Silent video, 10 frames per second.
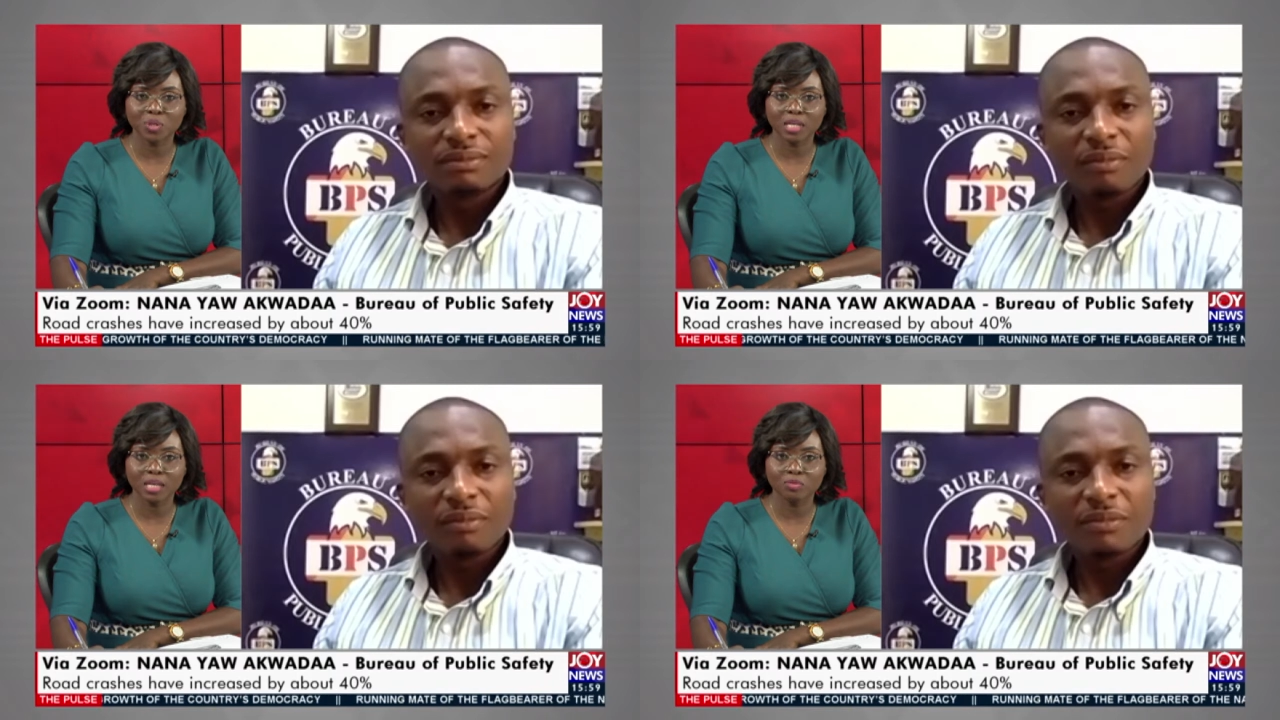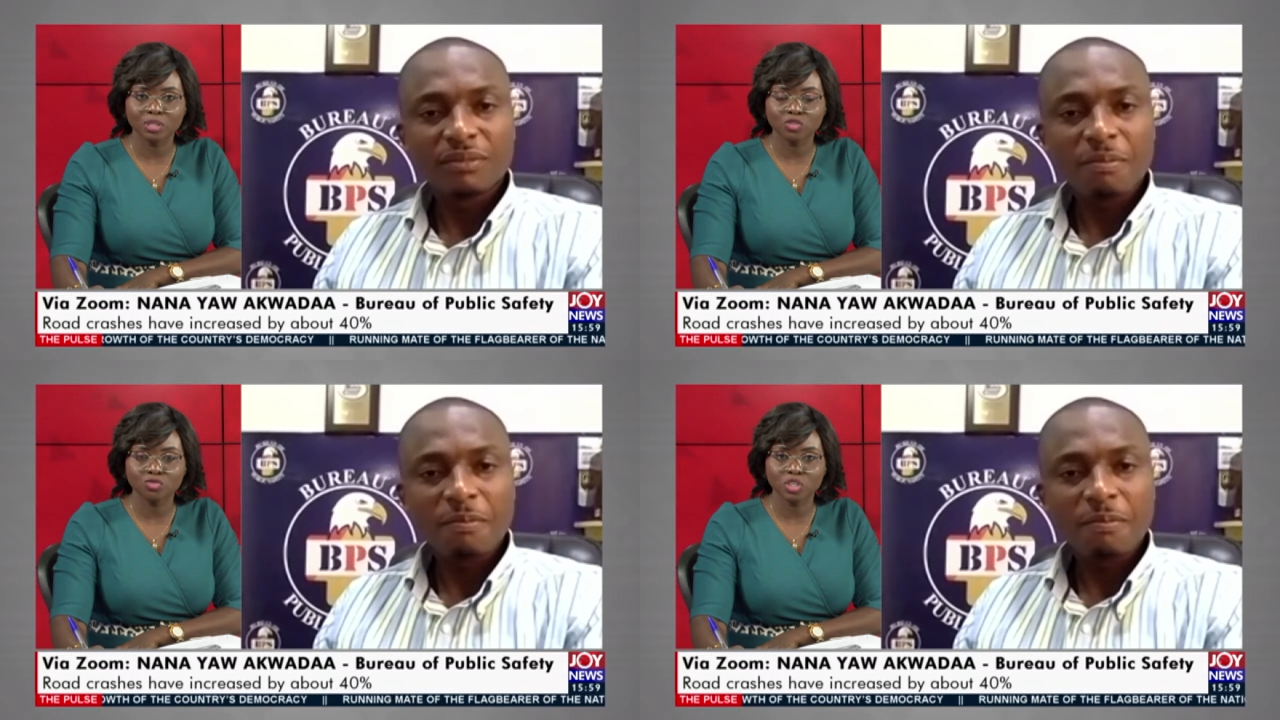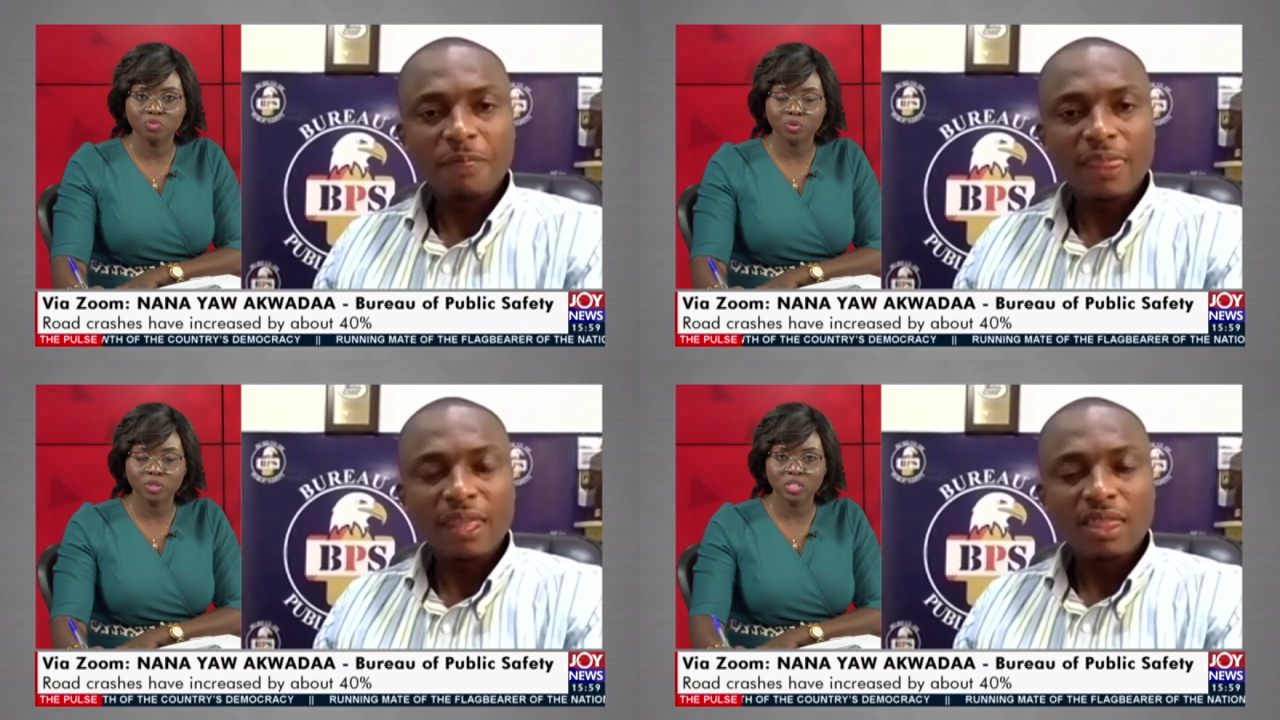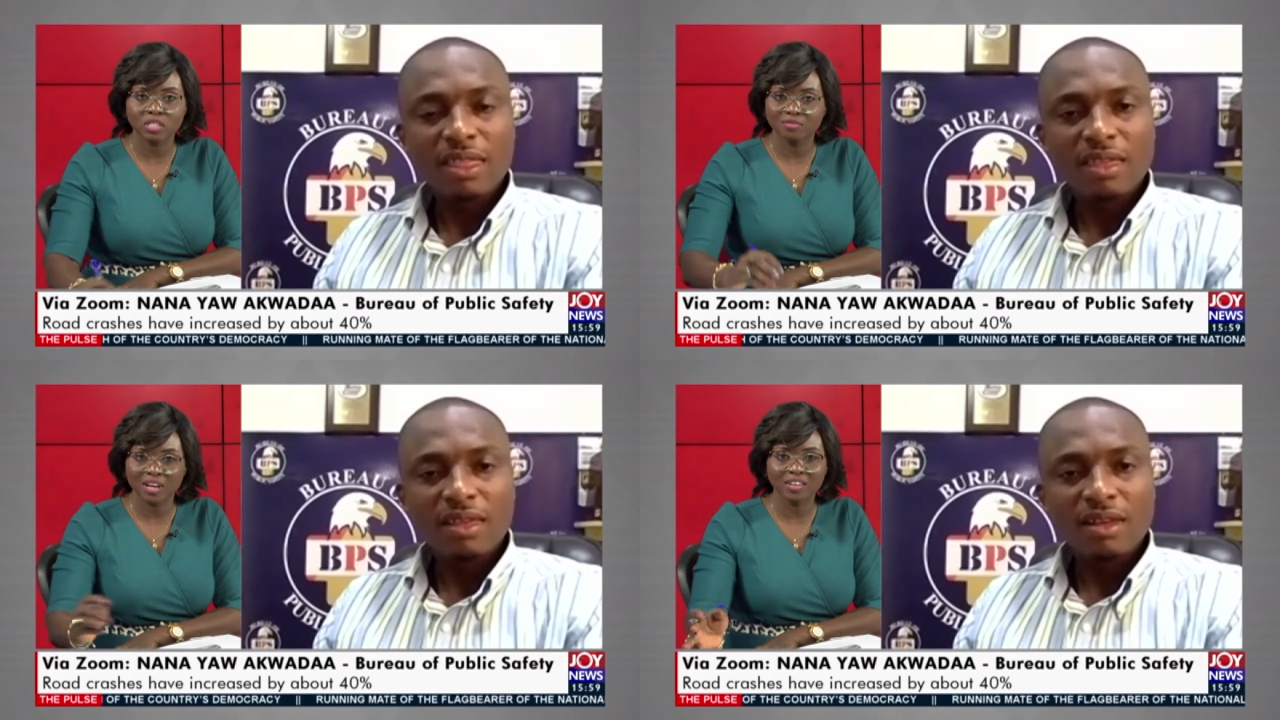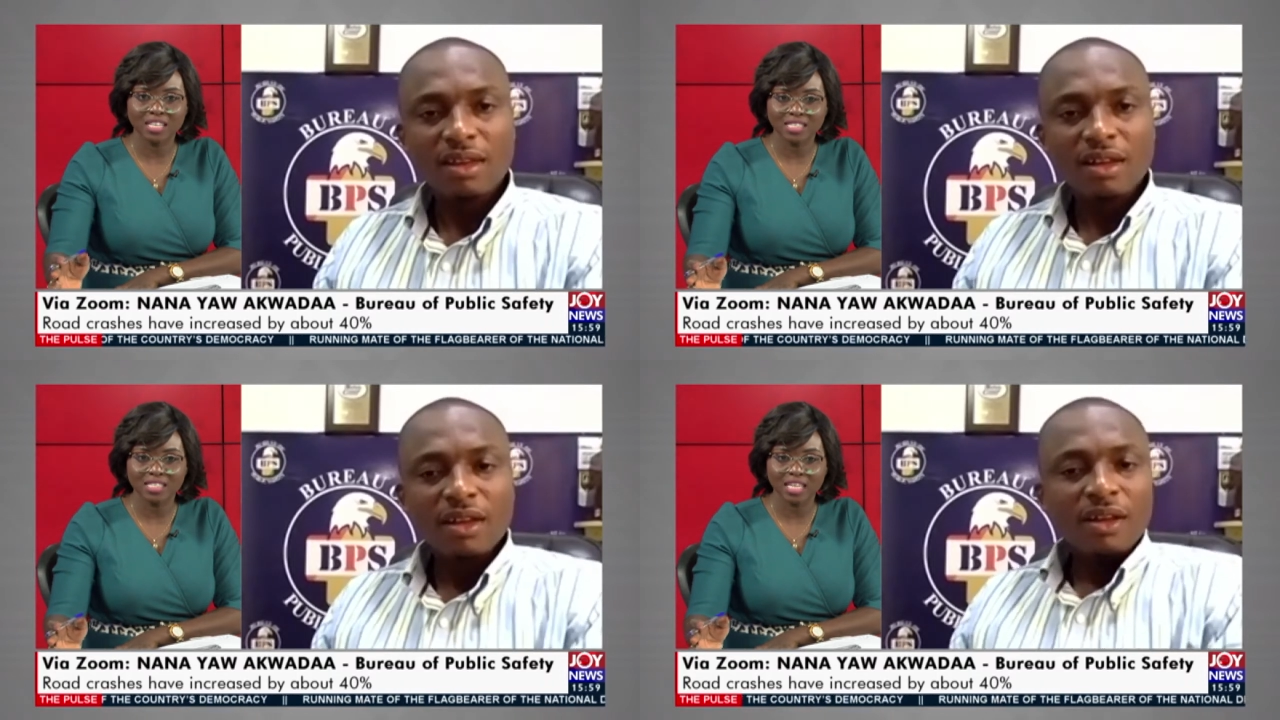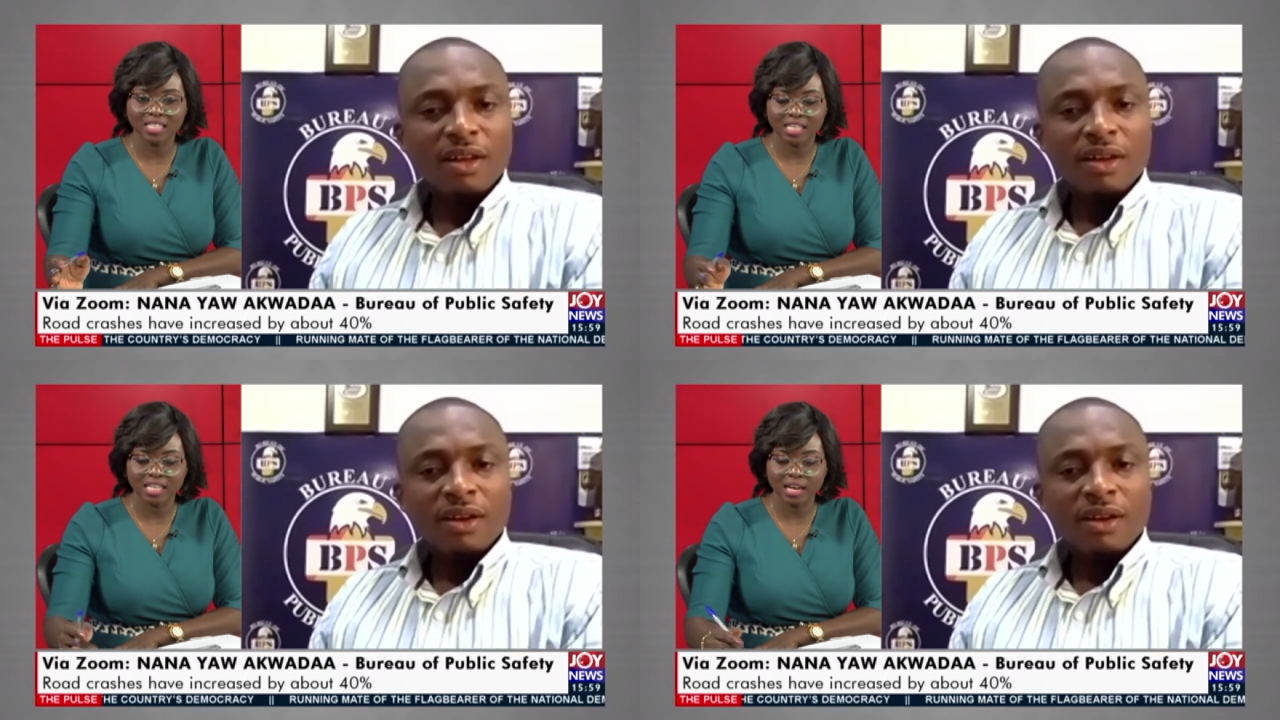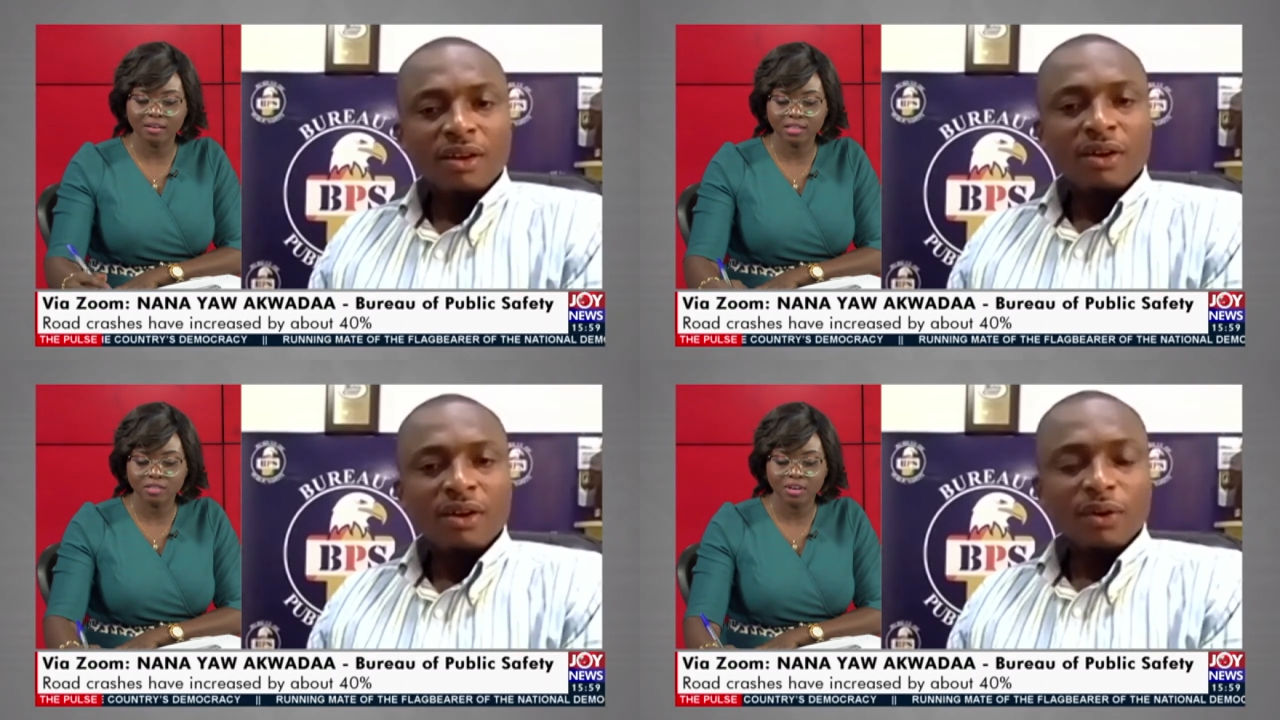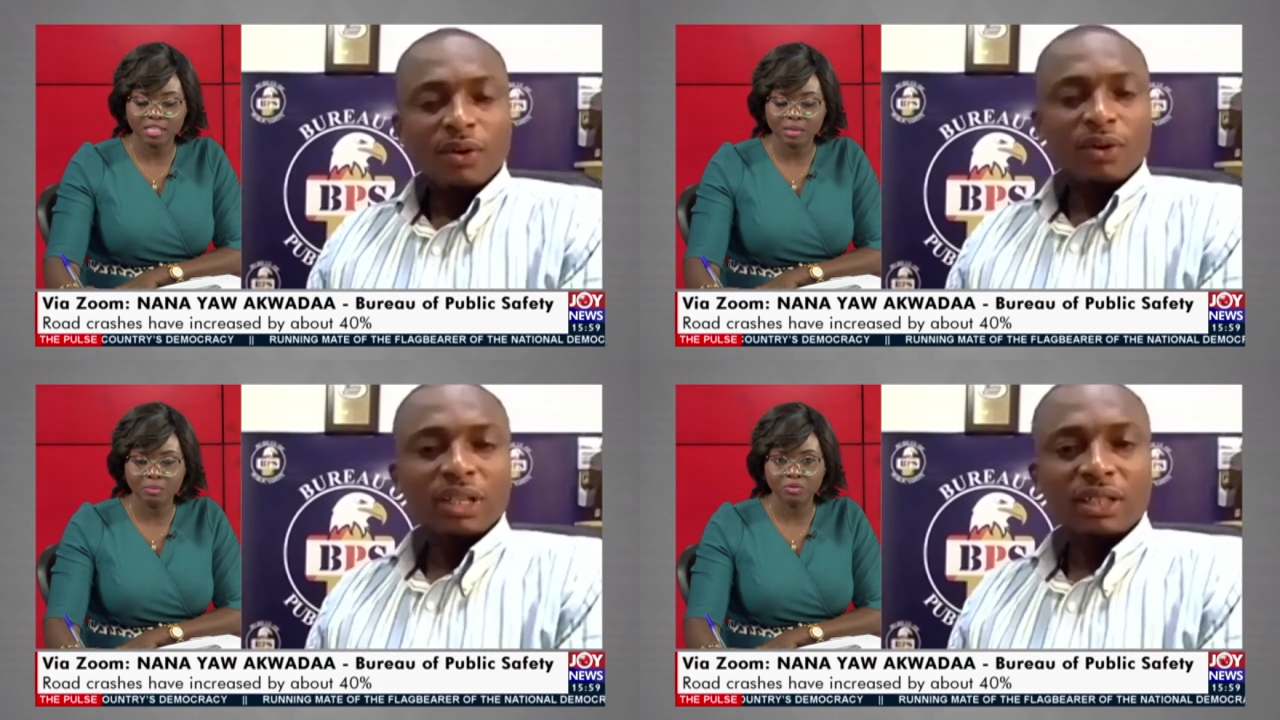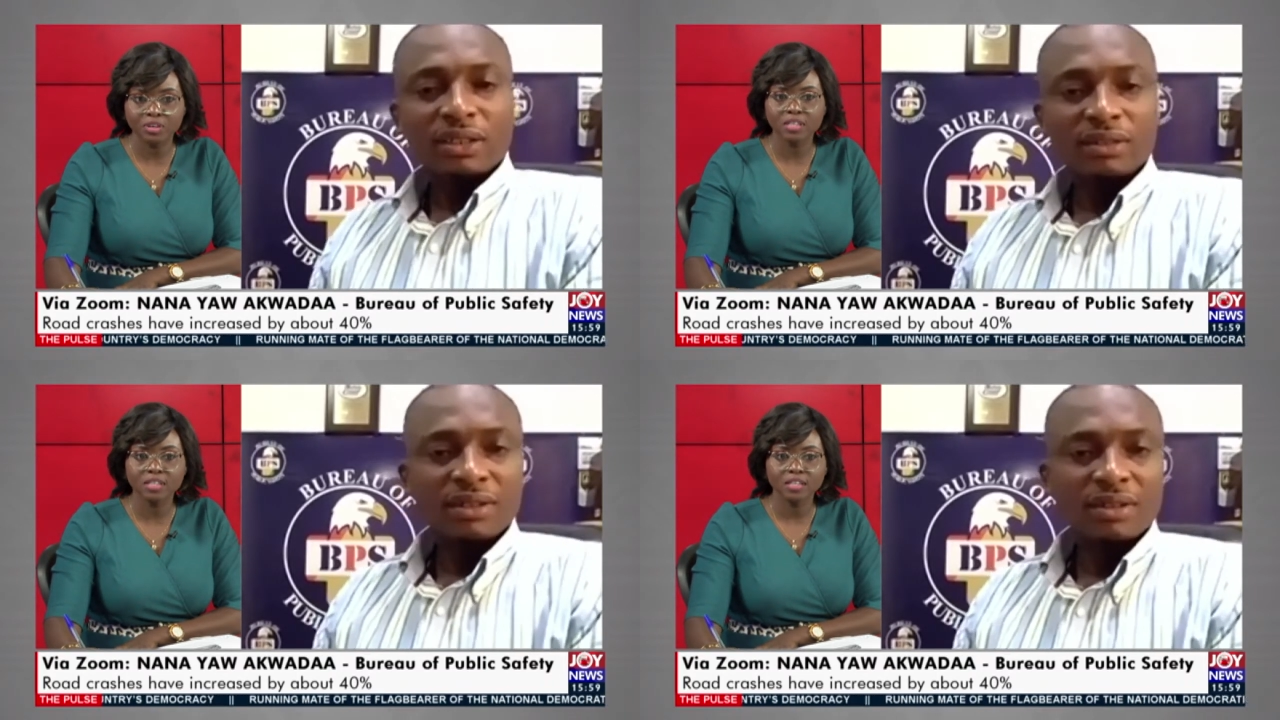Speaker 1: the registration process, the violence that characterized some of it?